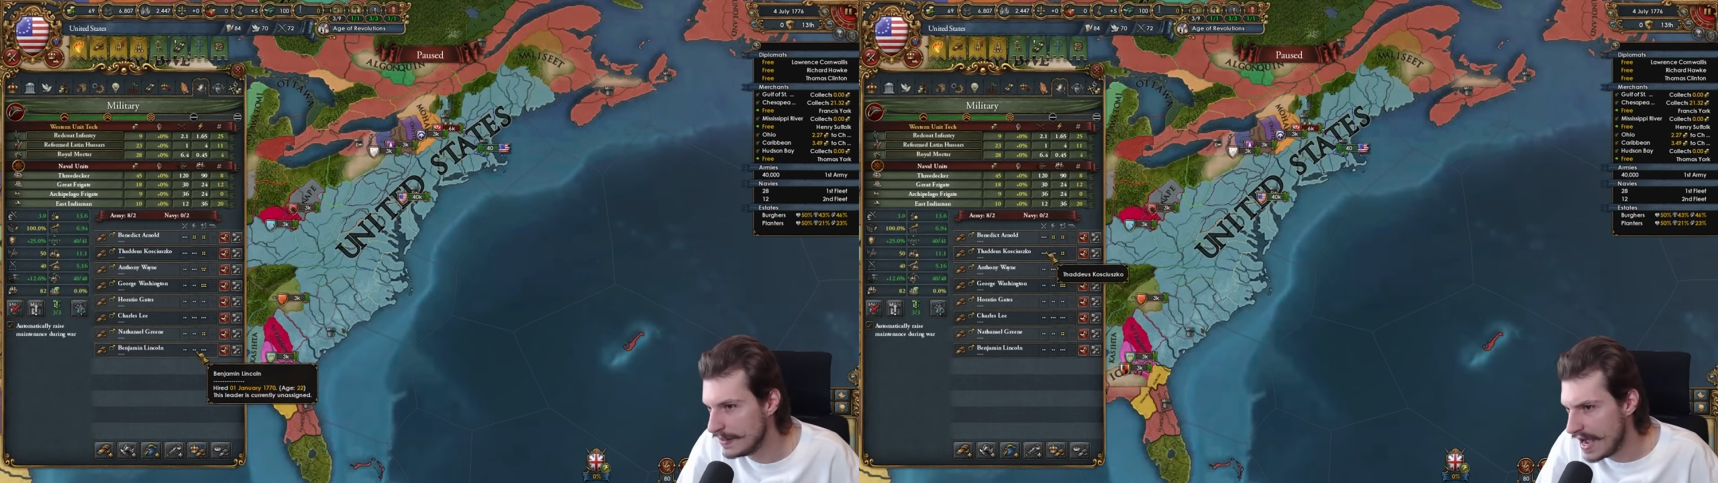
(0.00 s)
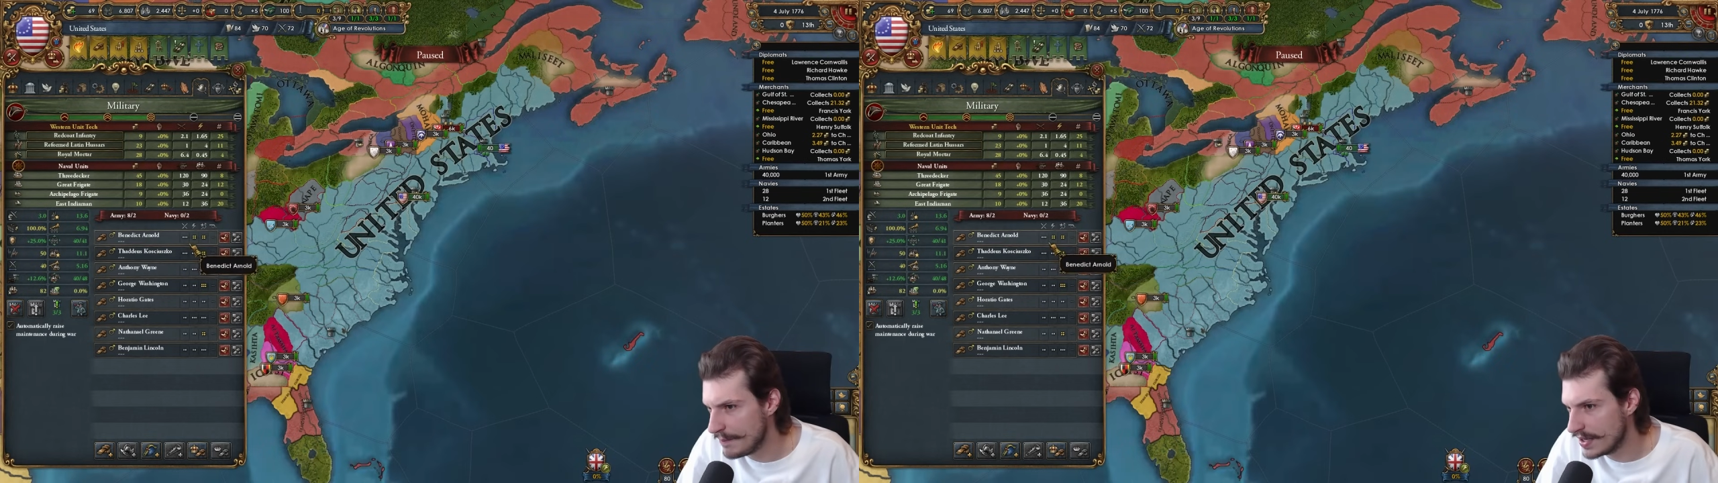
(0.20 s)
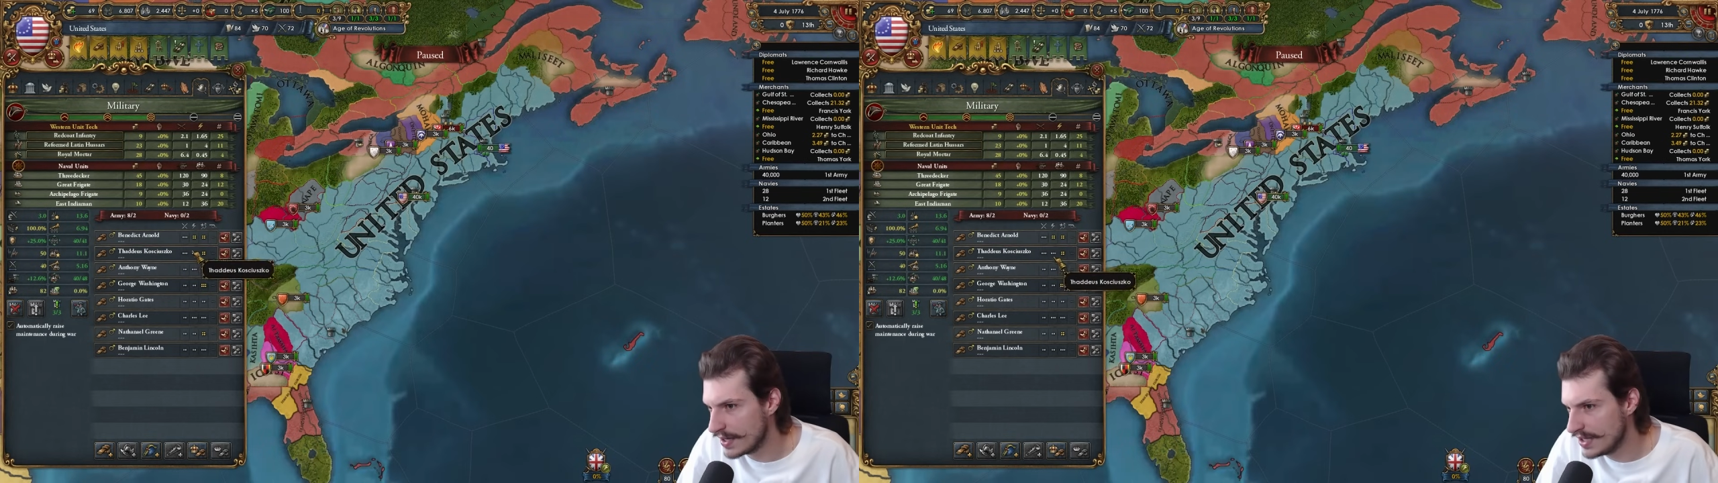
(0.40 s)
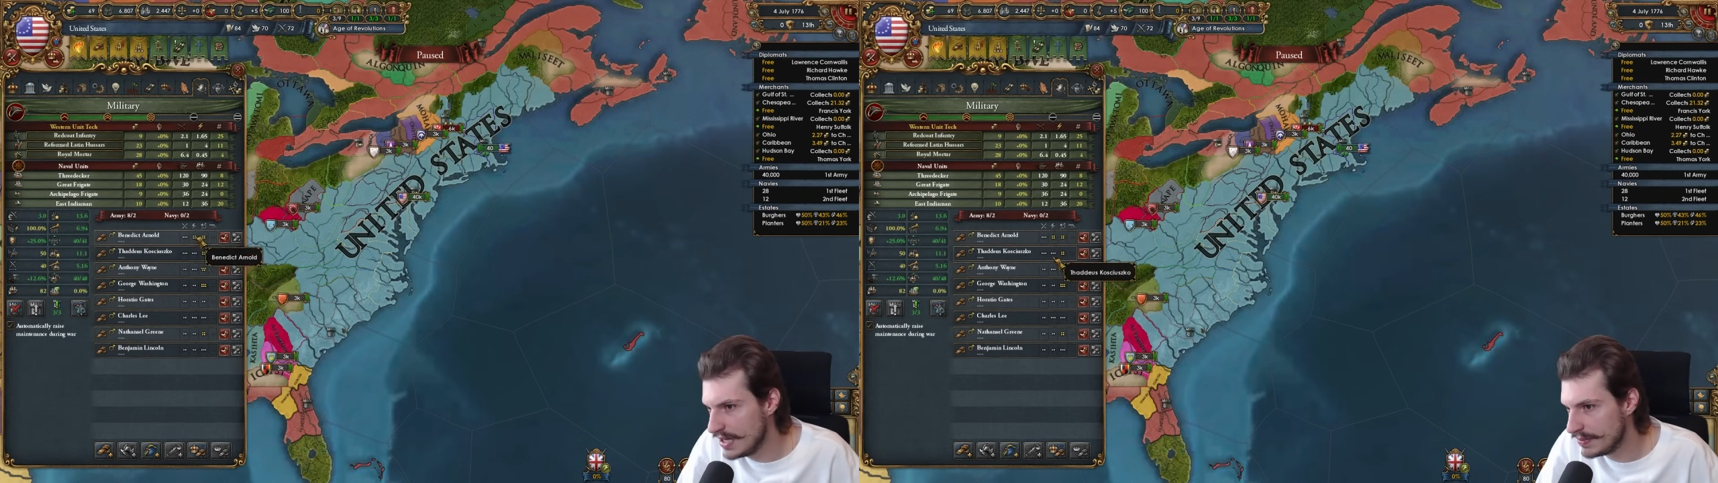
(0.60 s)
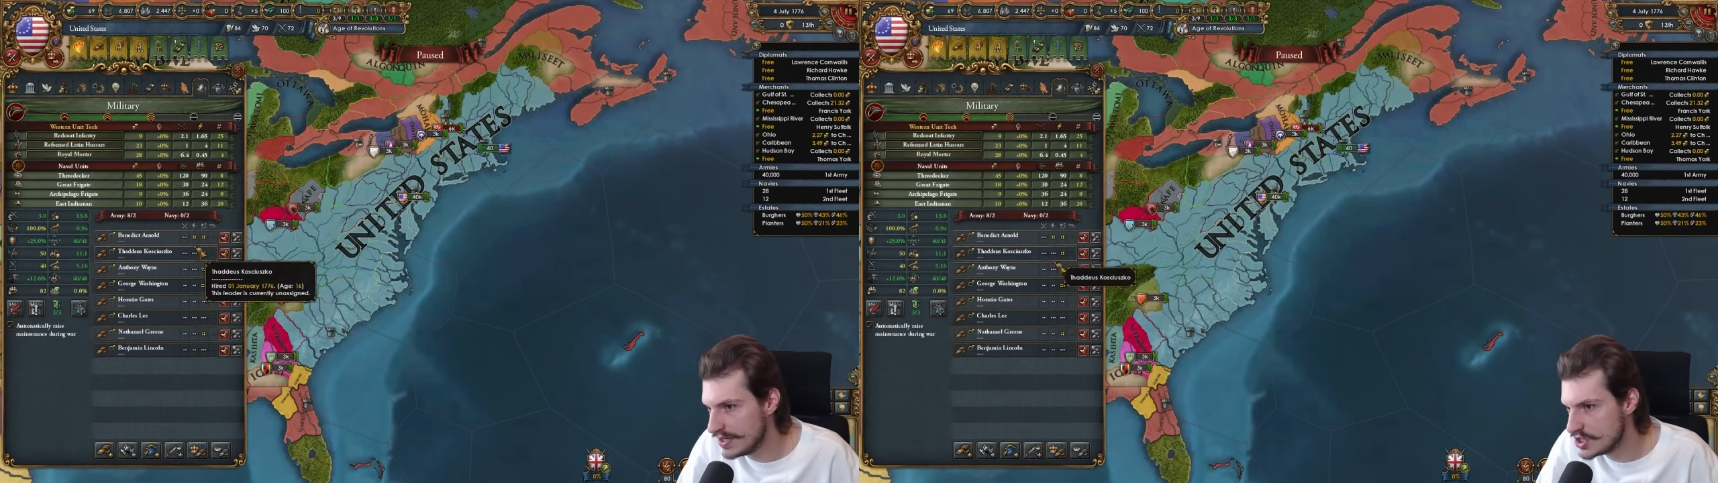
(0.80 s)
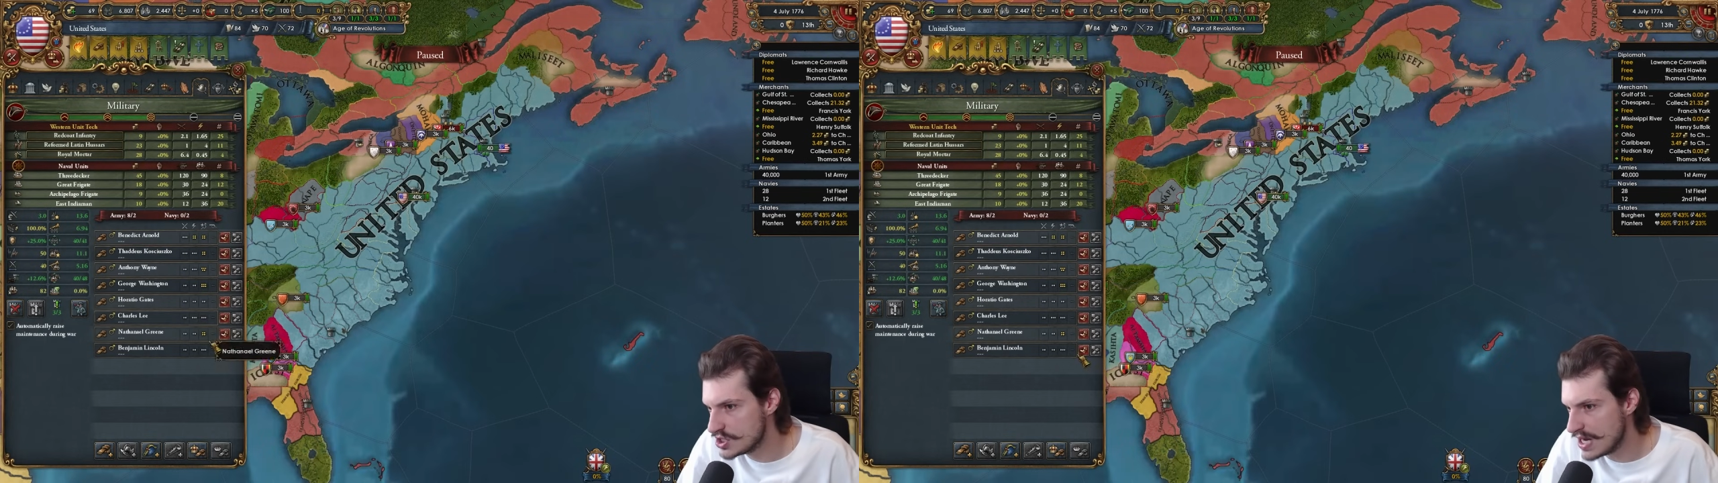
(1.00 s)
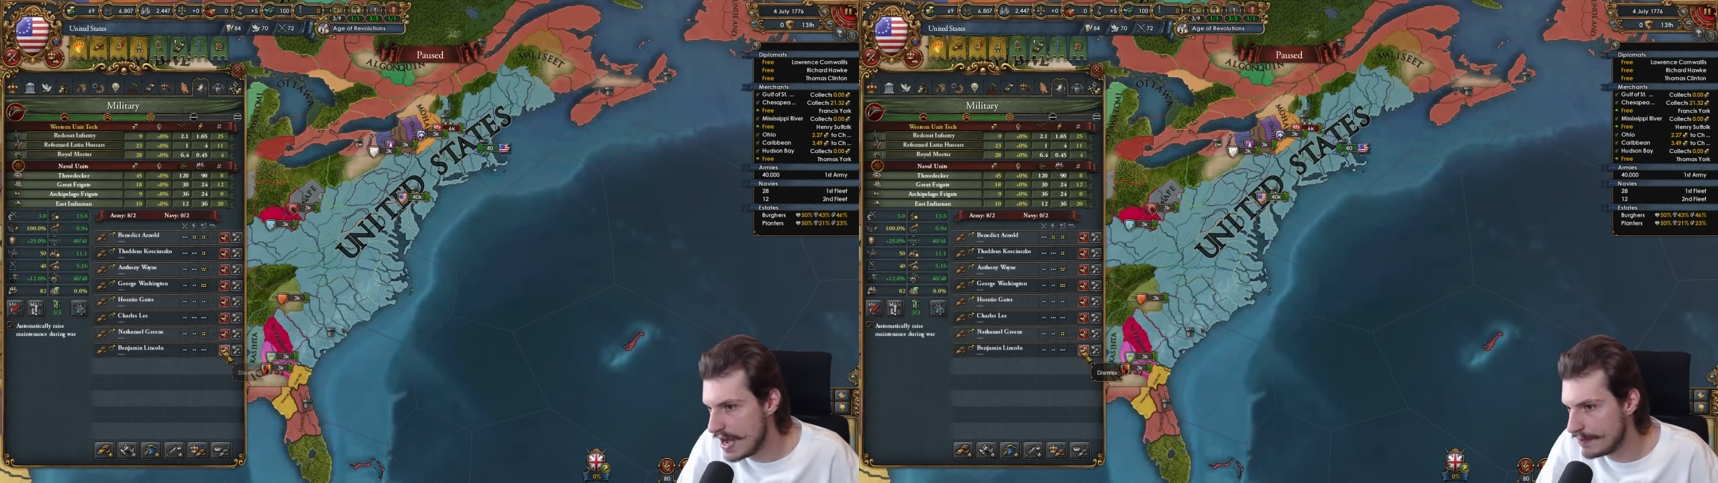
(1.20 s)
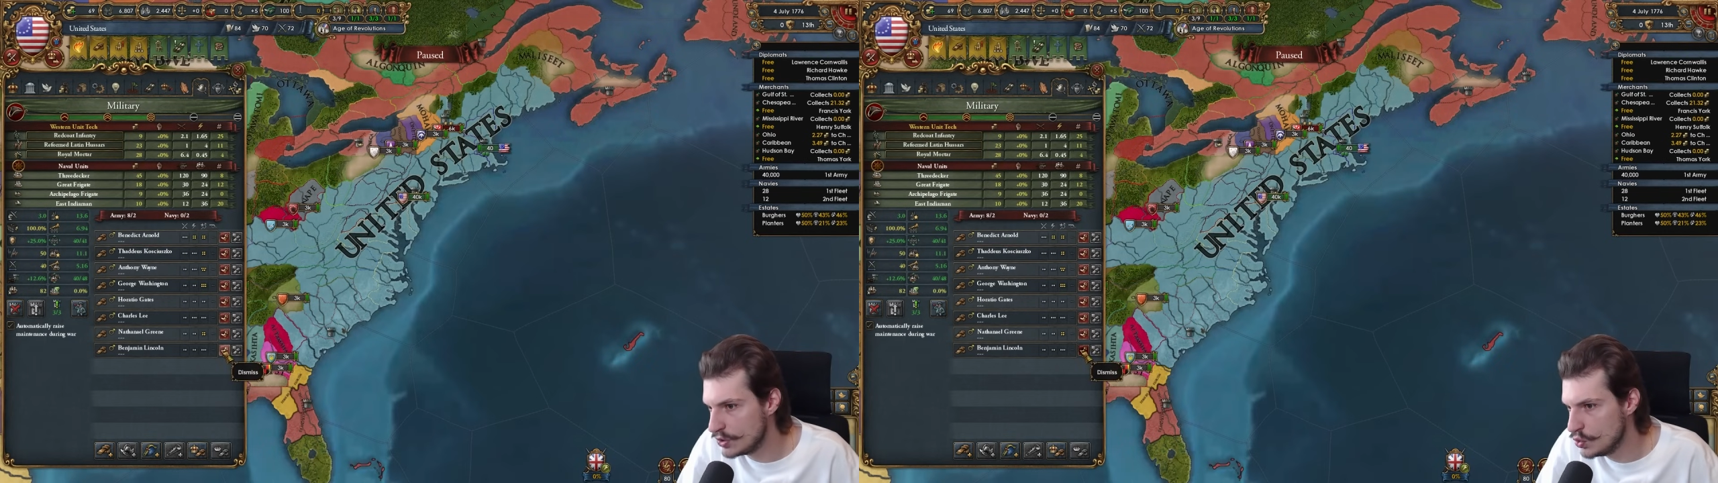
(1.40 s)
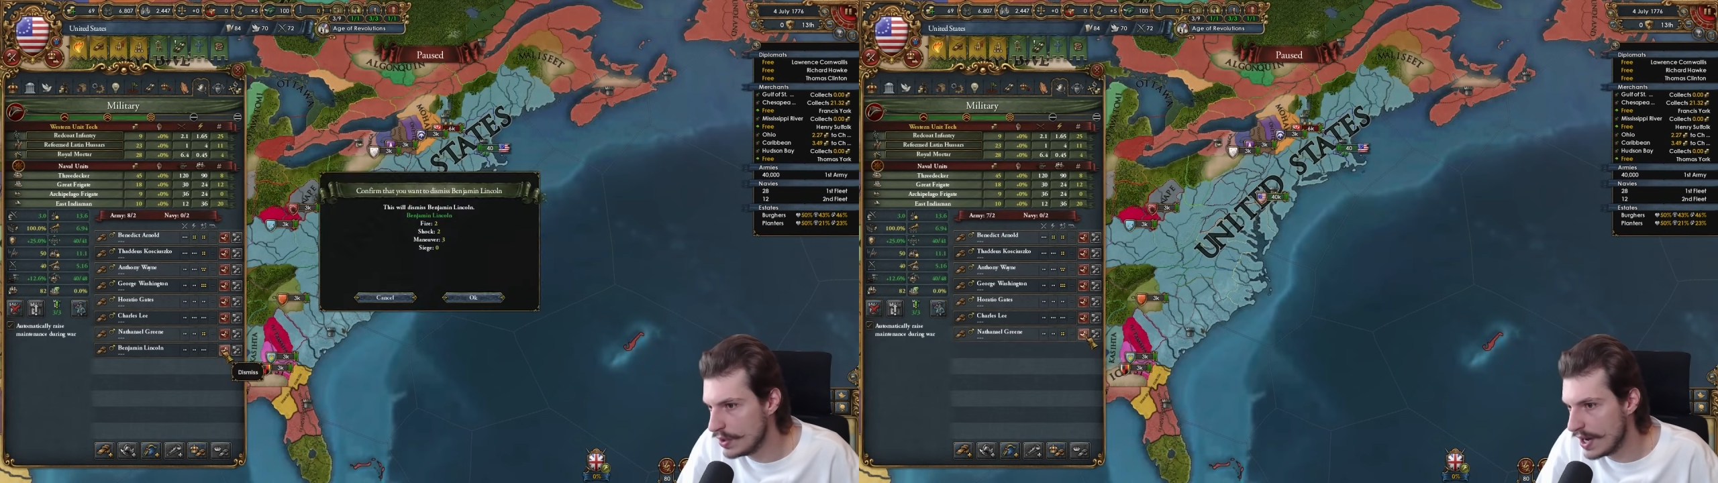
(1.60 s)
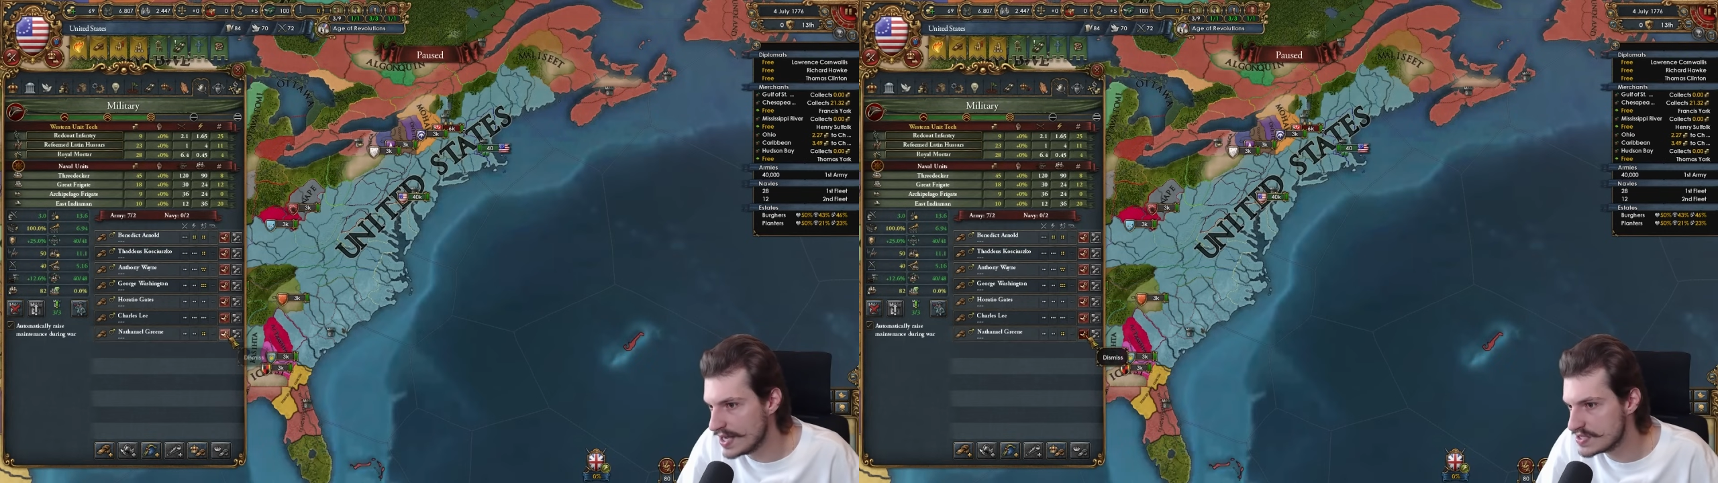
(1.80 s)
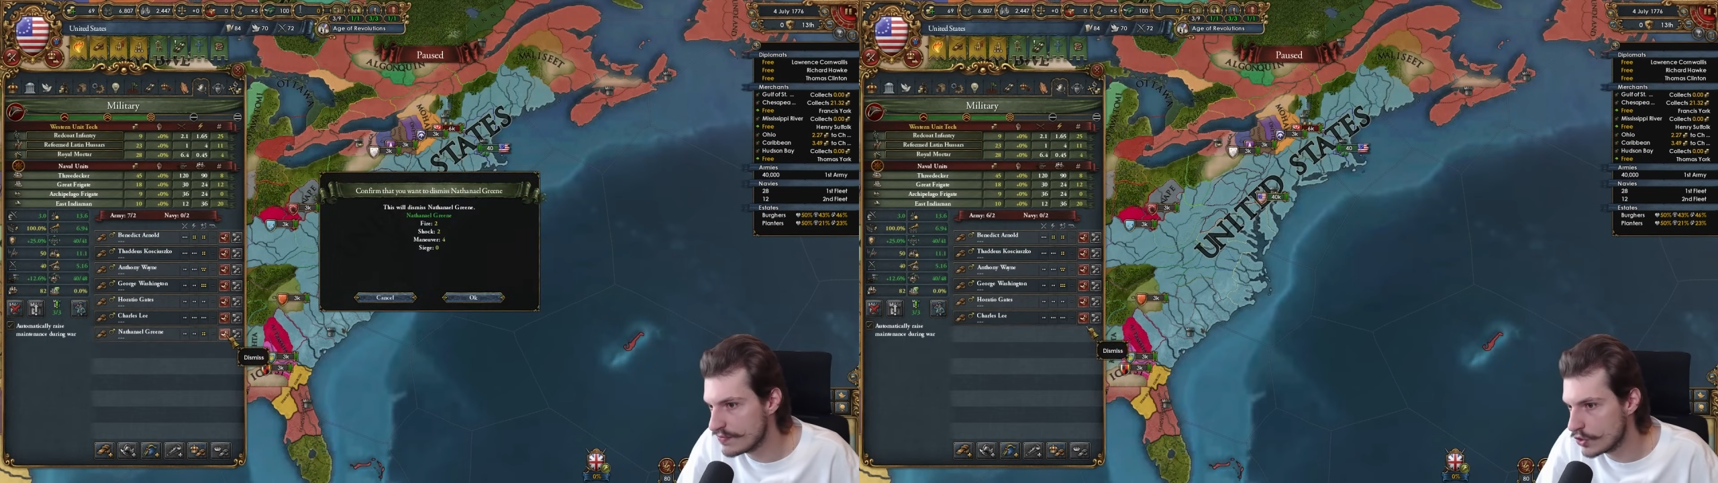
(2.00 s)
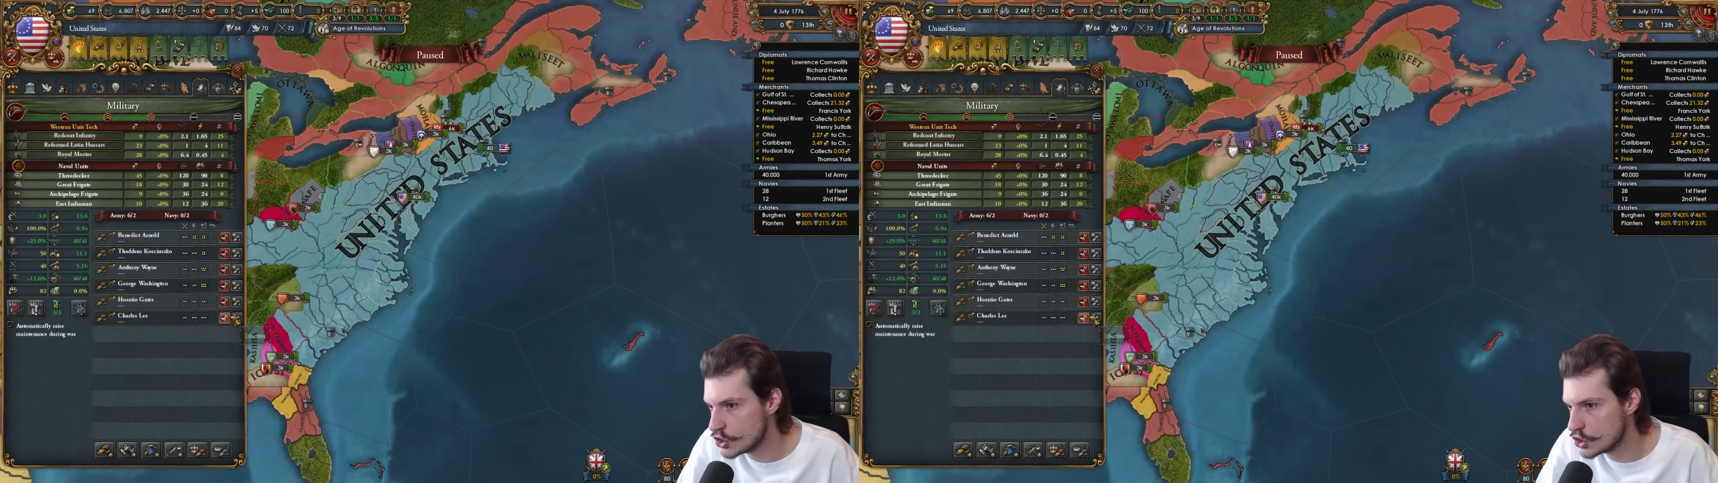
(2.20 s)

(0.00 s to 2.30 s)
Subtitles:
I'm gonna keep these top 2 guys for